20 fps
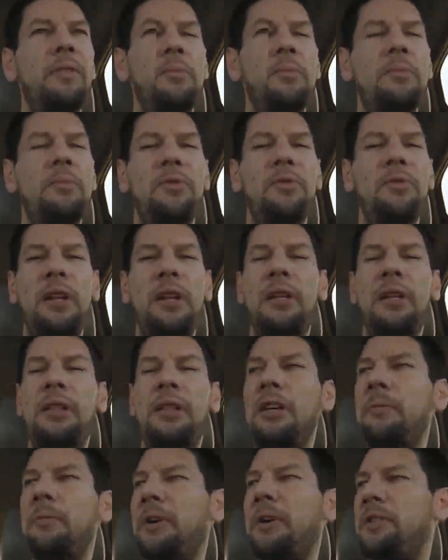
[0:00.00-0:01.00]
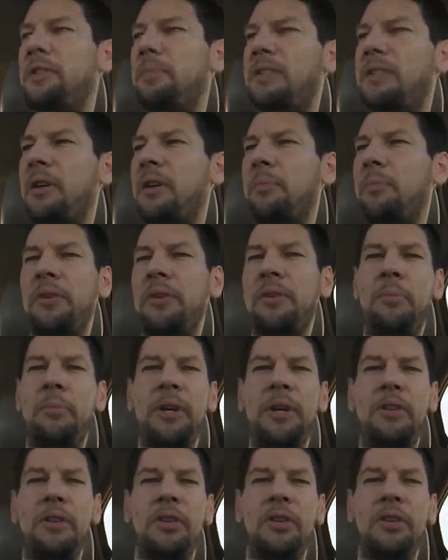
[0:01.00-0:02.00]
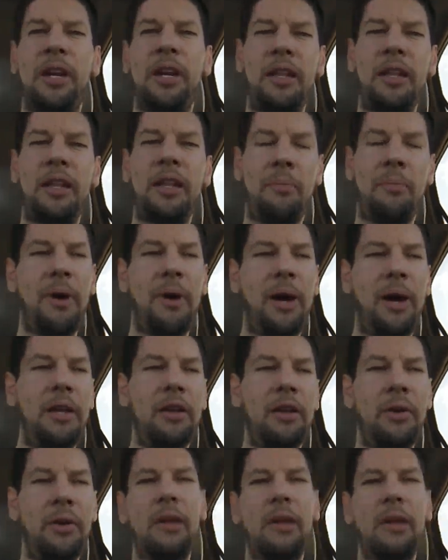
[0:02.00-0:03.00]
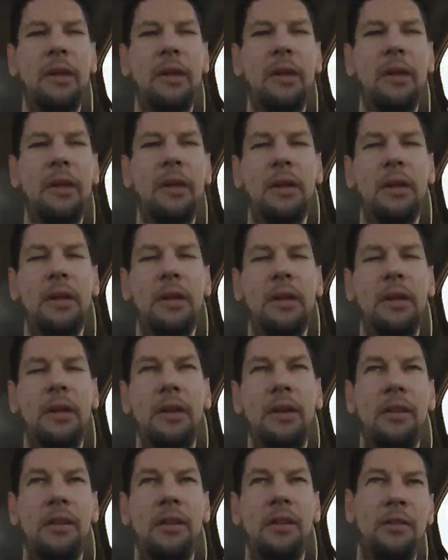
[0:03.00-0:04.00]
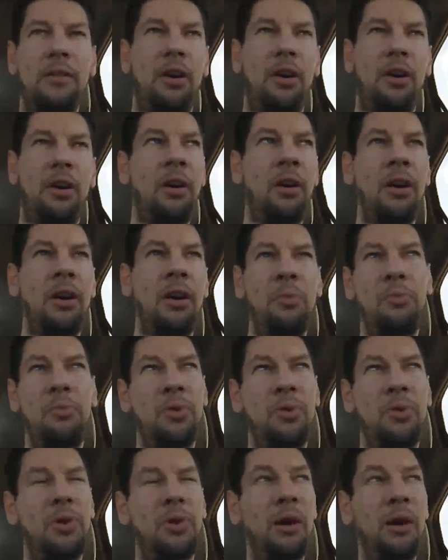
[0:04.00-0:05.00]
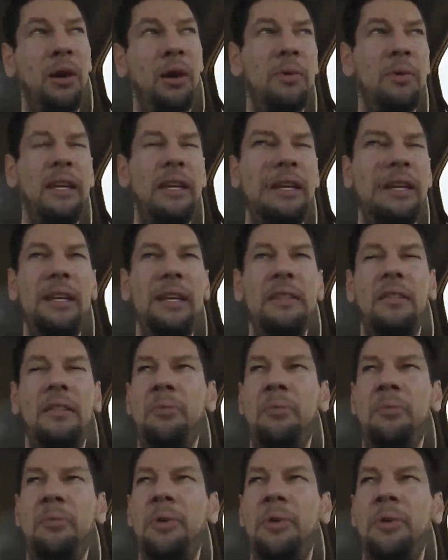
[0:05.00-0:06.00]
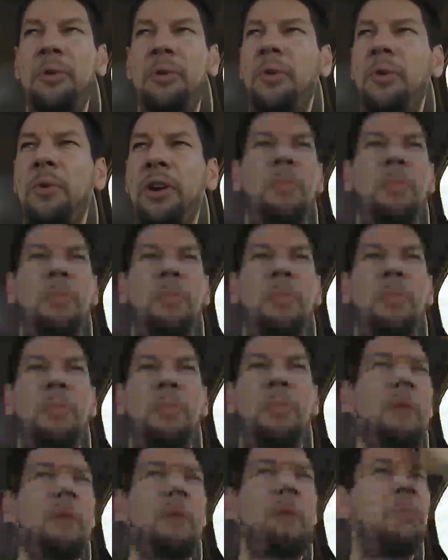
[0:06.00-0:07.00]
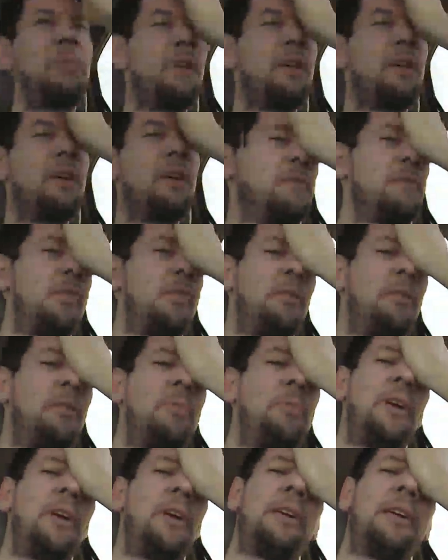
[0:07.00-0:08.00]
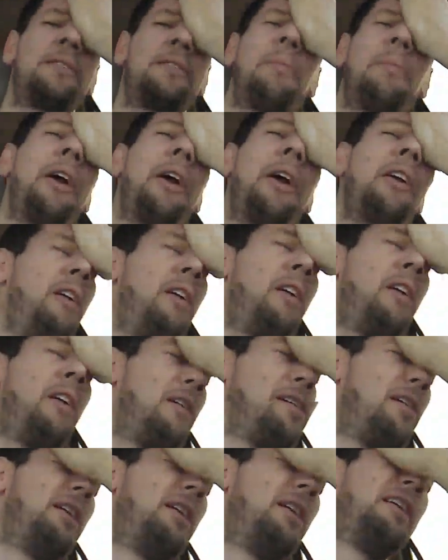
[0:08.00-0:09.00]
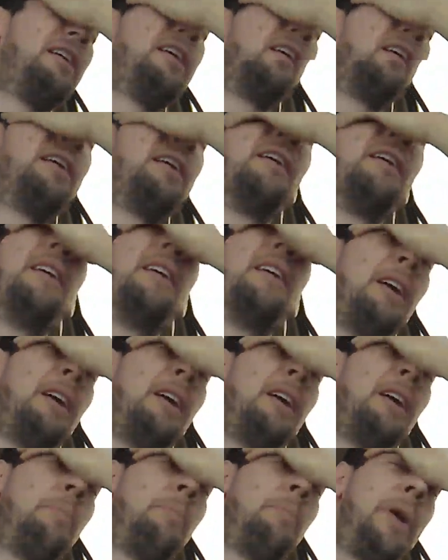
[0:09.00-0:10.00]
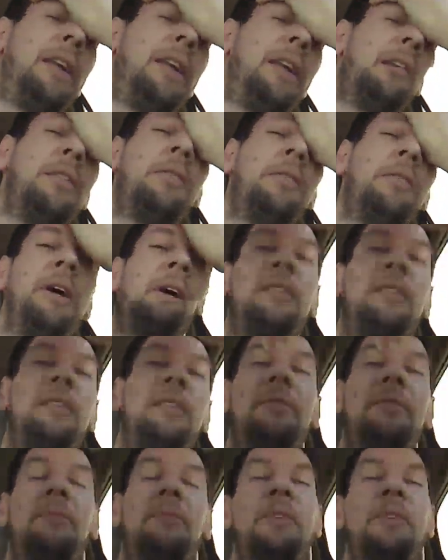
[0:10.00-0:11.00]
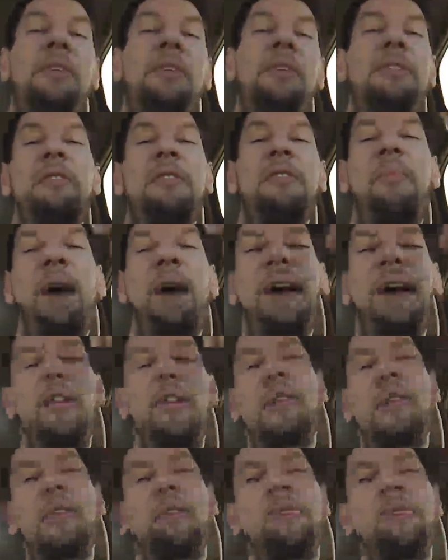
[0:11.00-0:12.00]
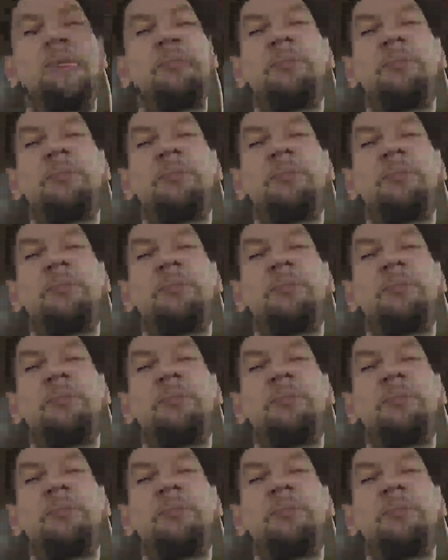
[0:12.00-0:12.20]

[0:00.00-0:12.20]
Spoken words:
So I'm trying to clean my space up a little bit, trying to get the bike going. Car probably needs a little bit of work. Changing spark plugs. Spark plugs on my car, a pain in the butt because the ones in the back are,